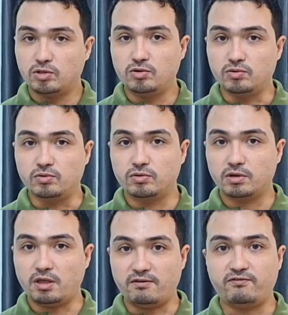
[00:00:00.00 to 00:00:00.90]
to
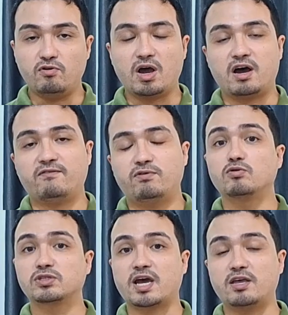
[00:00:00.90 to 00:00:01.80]
do if you have
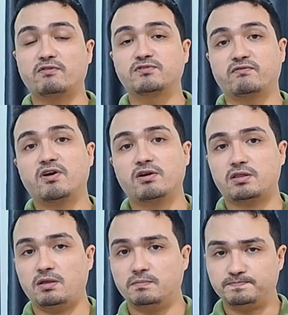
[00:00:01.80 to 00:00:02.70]
those kind of
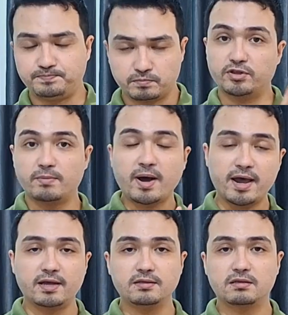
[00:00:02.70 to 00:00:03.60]
severity? For the
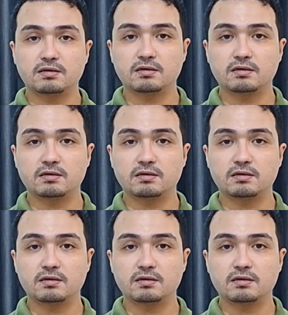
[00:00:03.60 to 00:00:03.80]
mild,